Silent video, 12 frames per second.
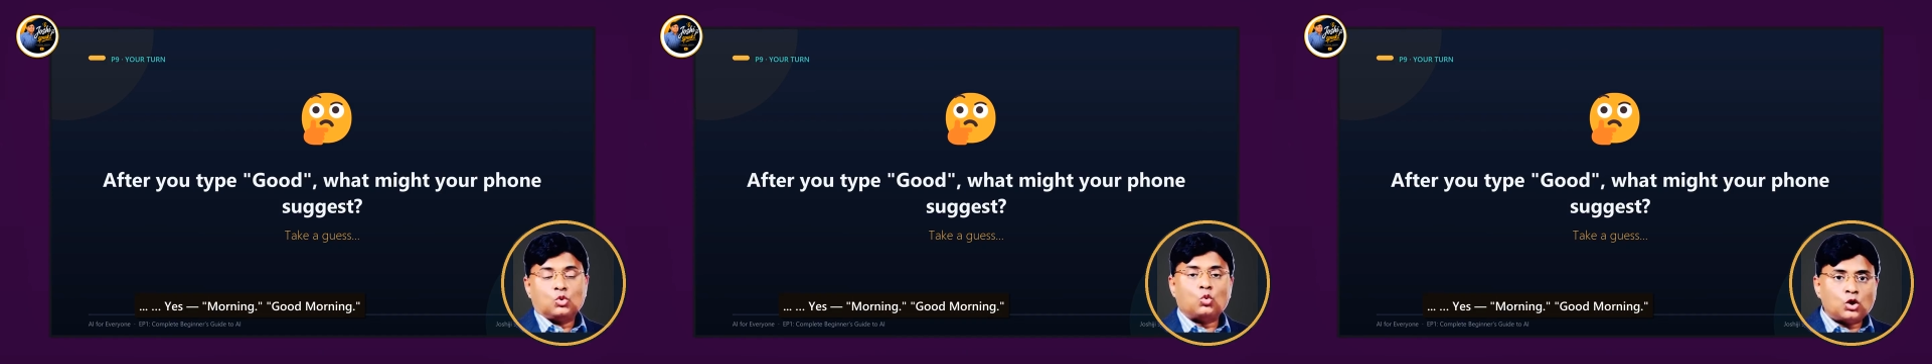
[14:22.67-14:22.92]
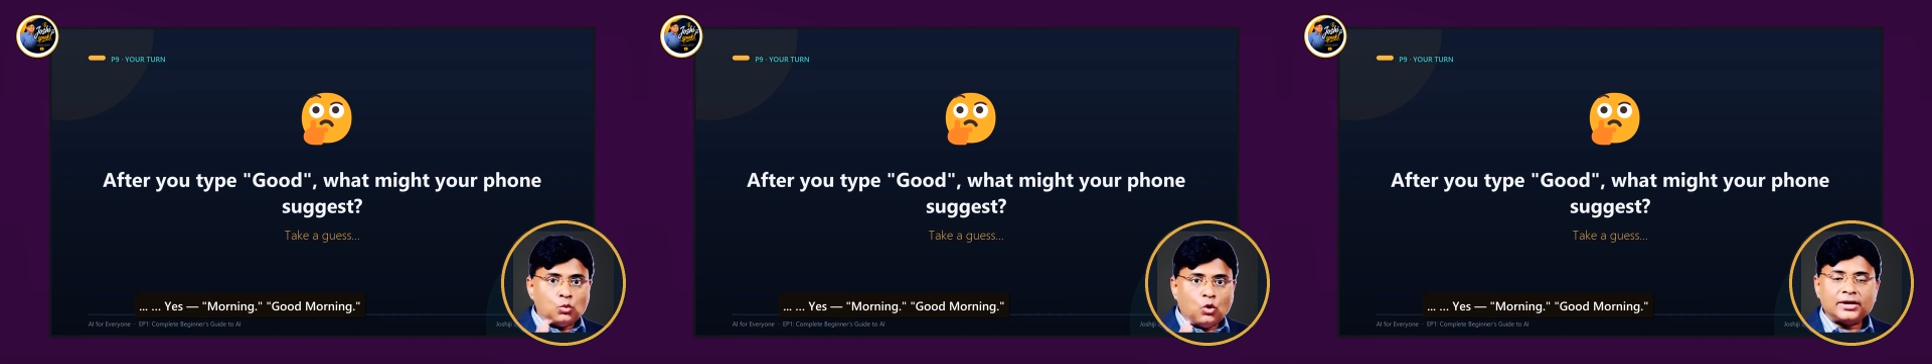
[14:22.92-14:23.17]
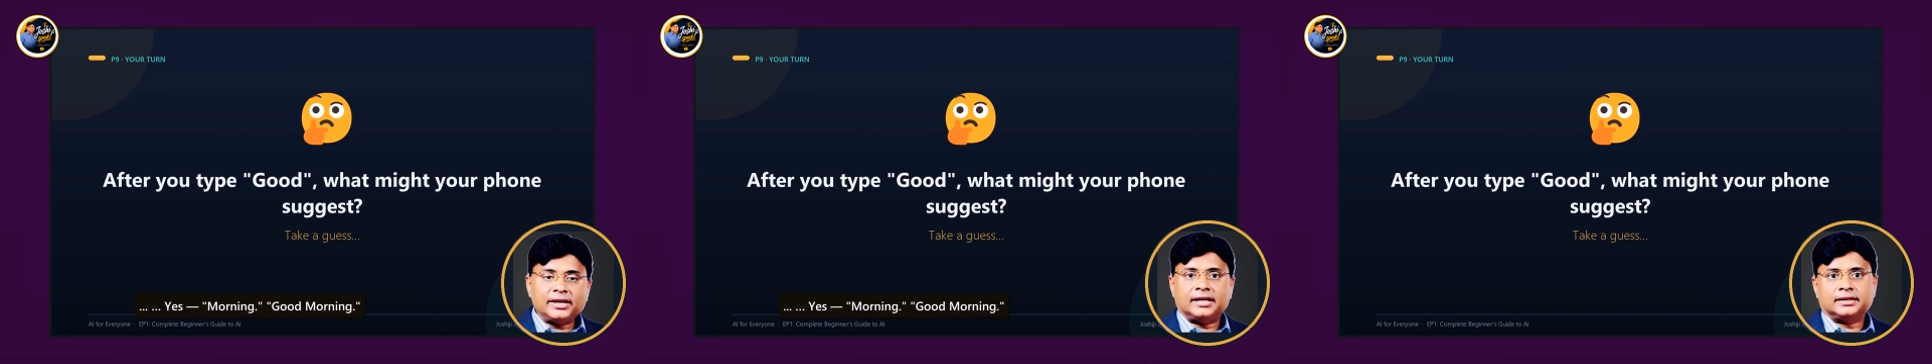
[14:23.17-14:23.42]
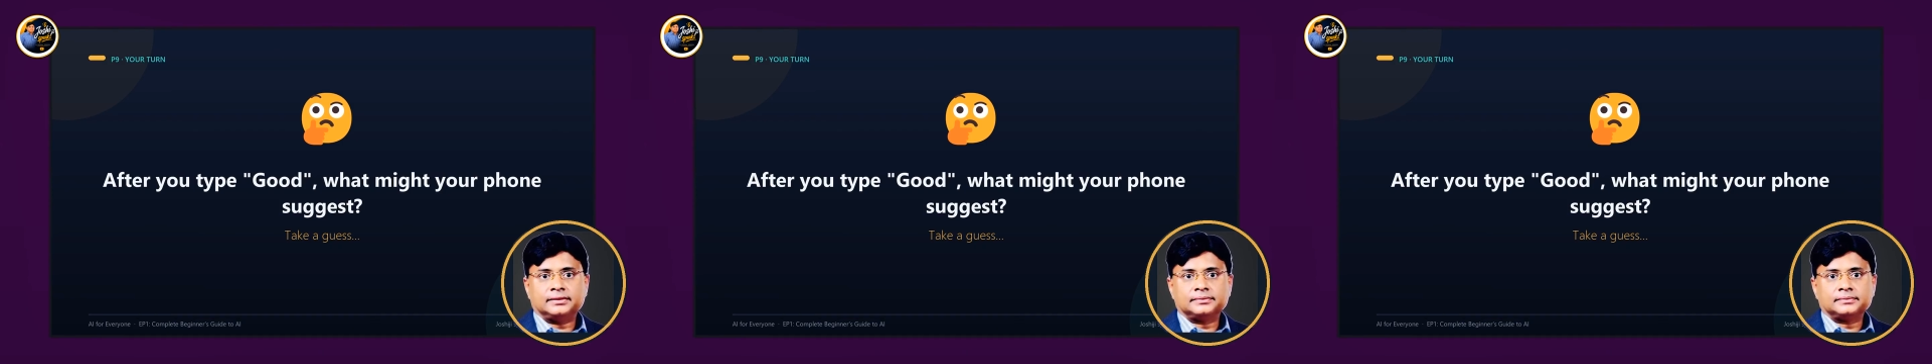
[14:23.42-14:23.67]
Good
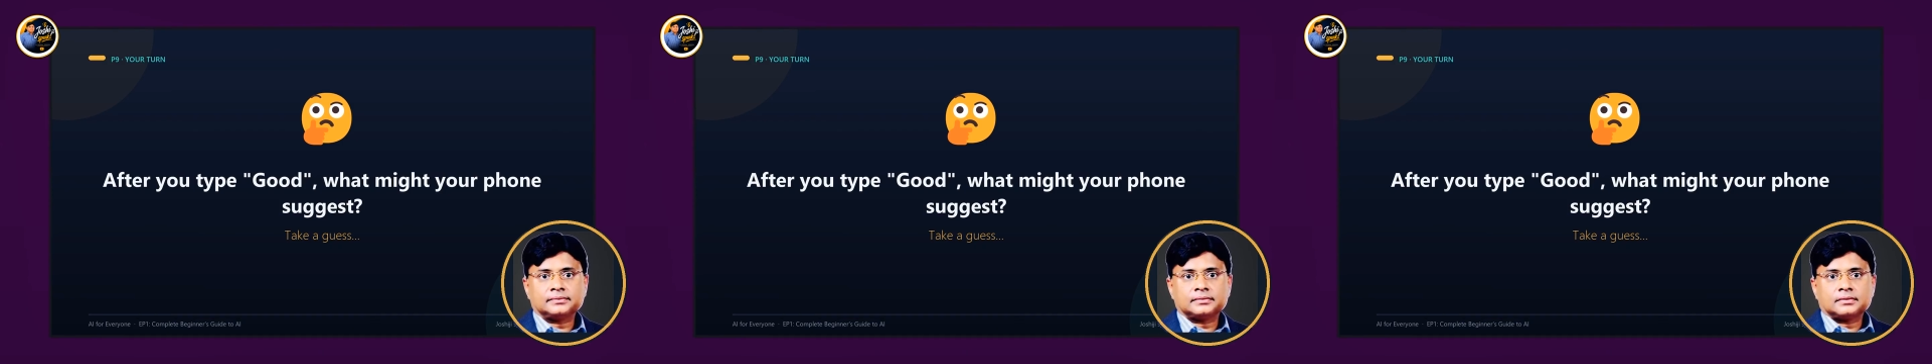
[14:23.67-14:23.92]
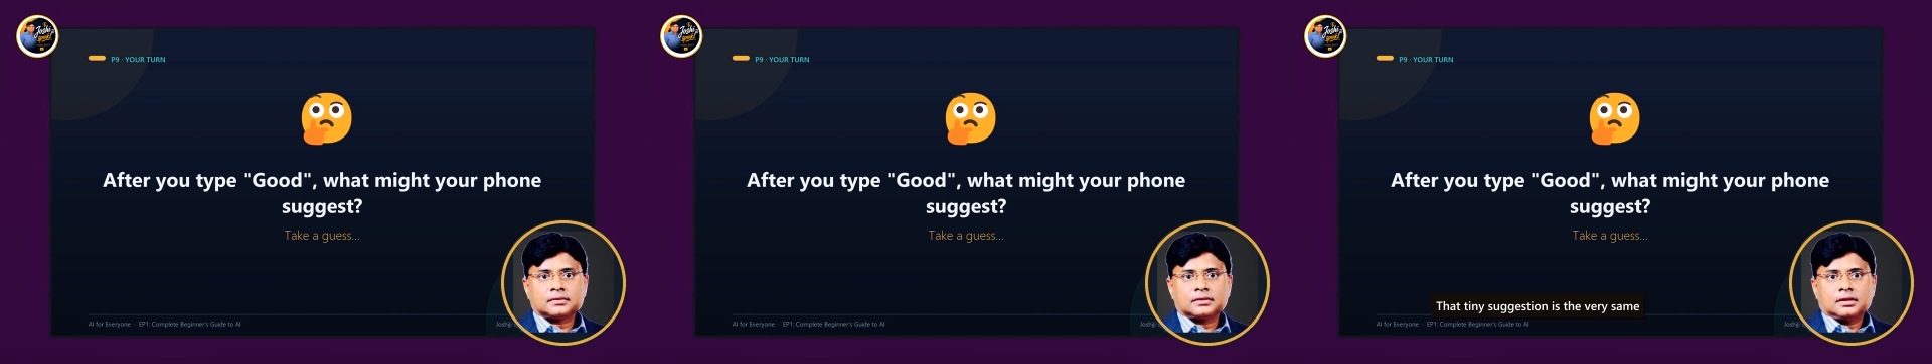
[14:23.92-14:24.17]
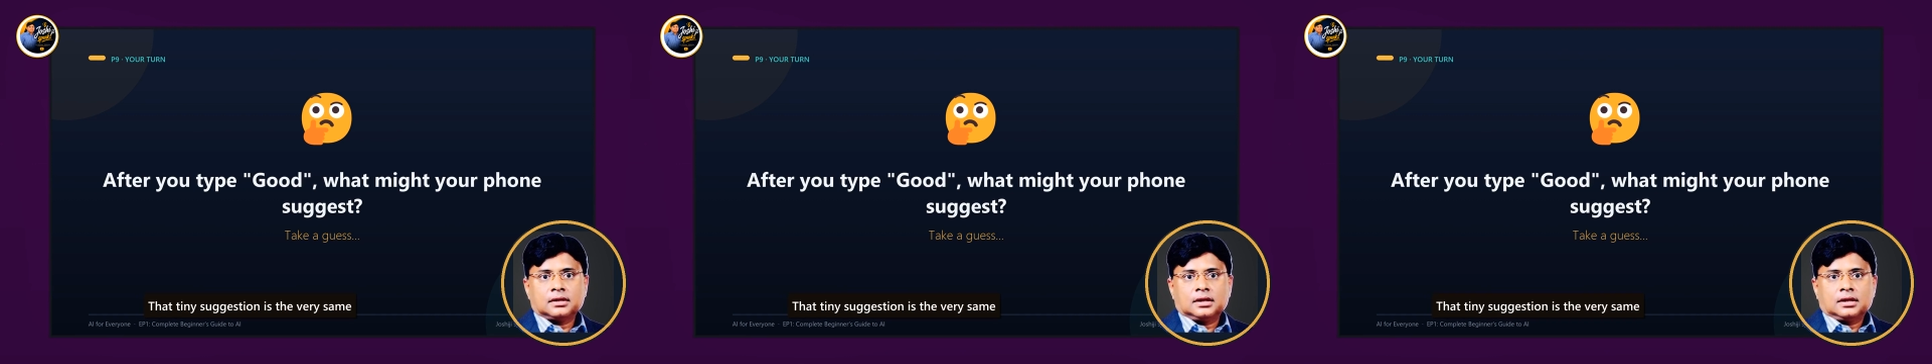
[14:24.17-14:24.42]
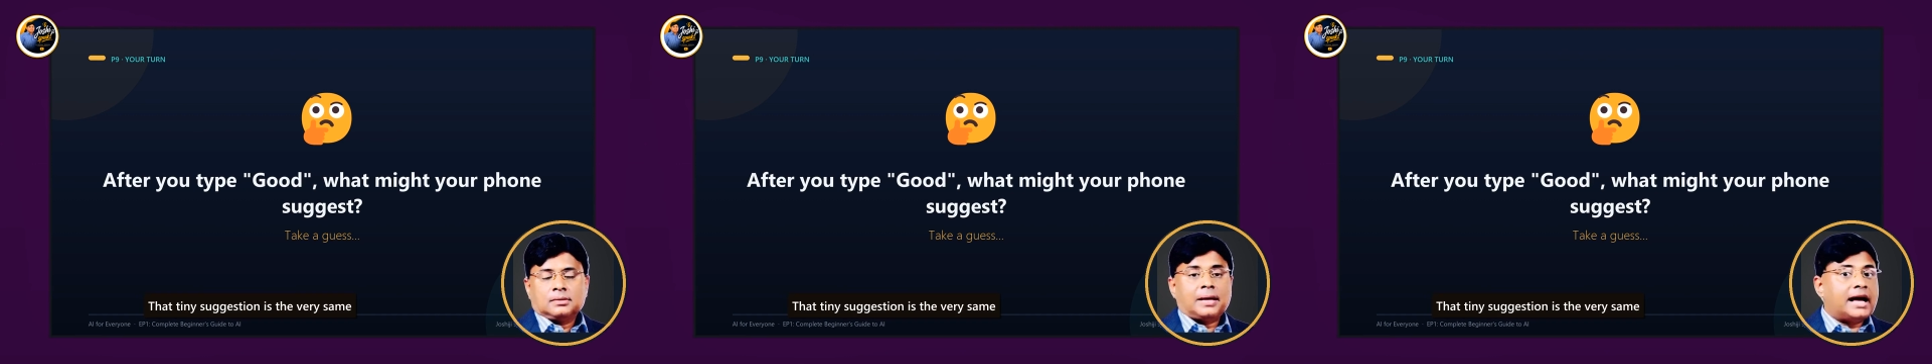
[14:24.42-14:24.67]
morning.
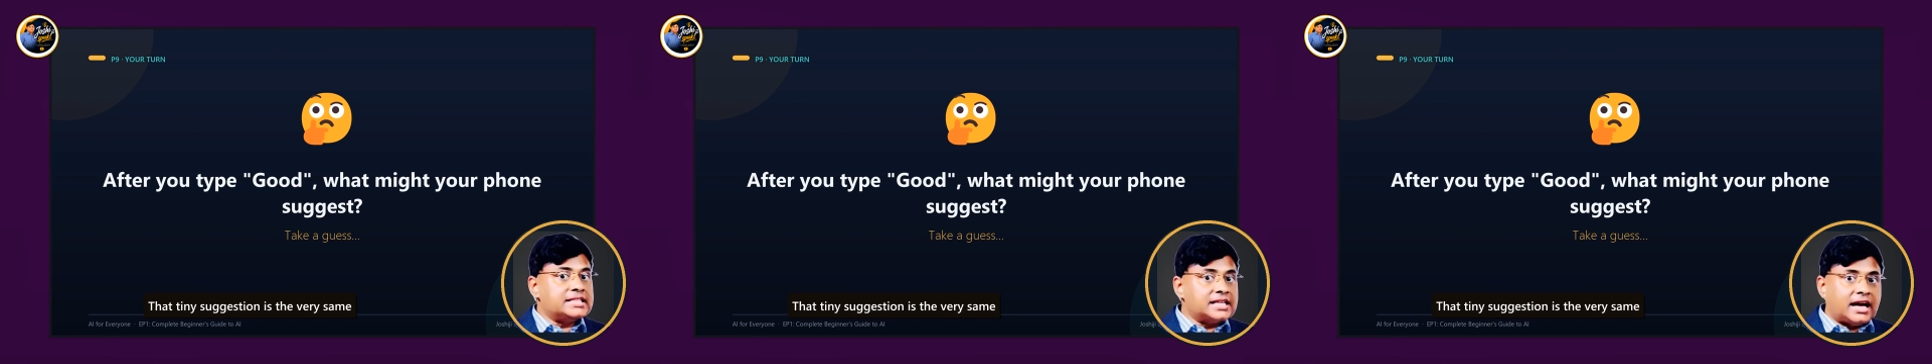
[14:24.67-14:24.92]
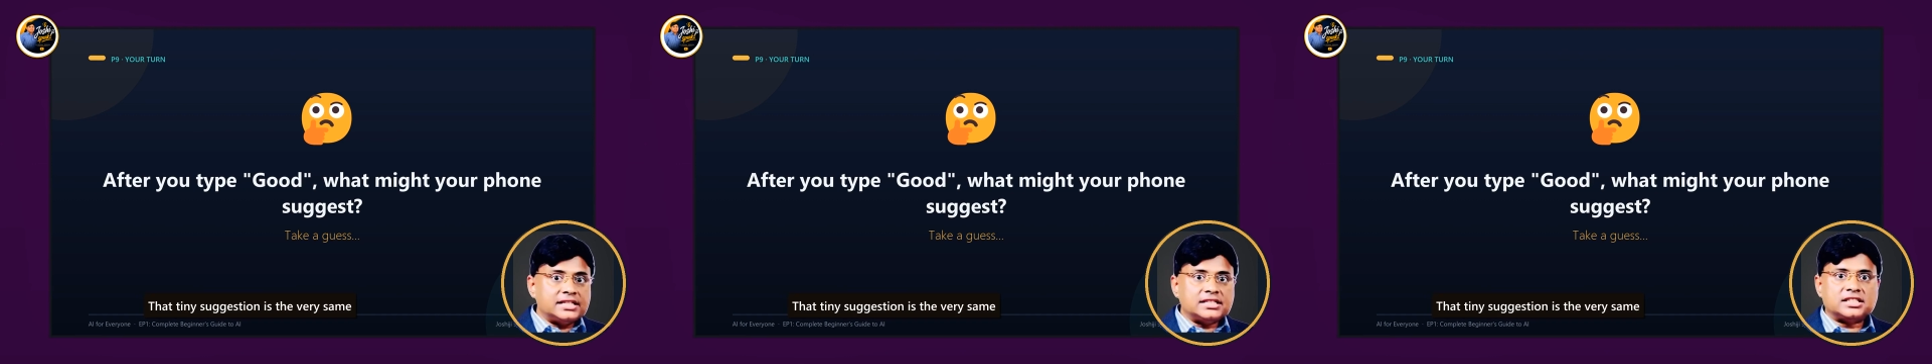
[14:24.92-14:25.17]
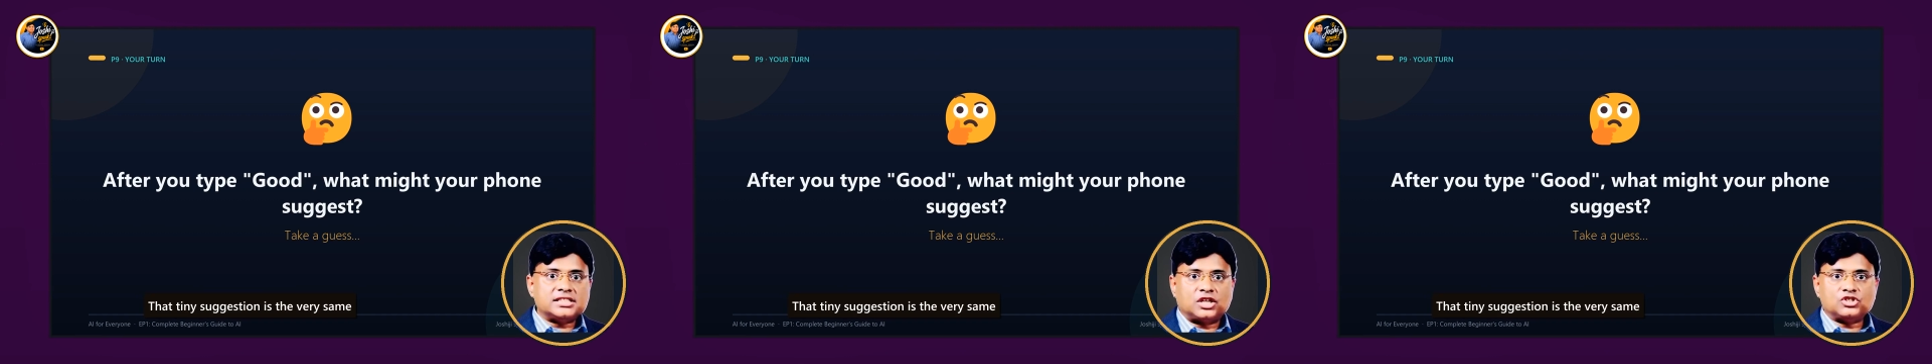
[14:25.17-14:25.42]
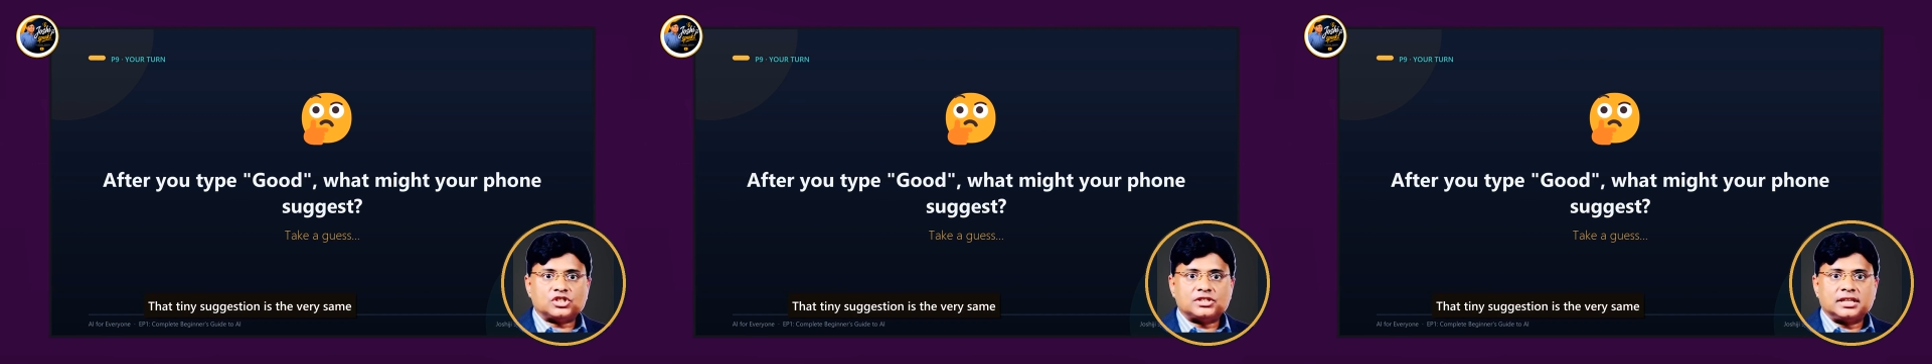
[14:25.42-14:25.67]
That tiny
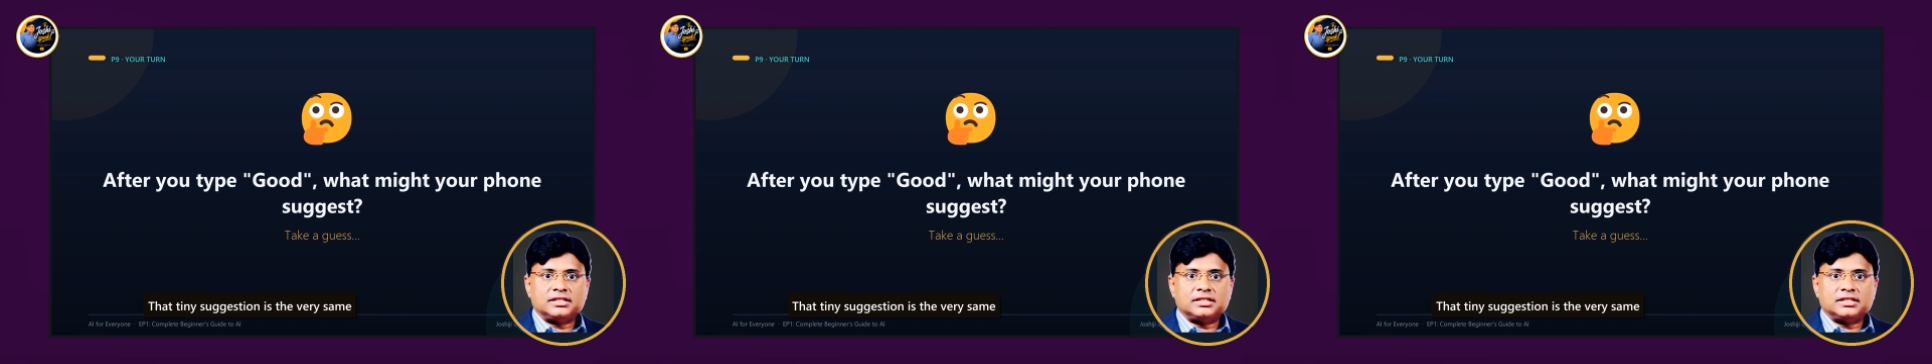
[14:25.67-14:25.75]
suggestion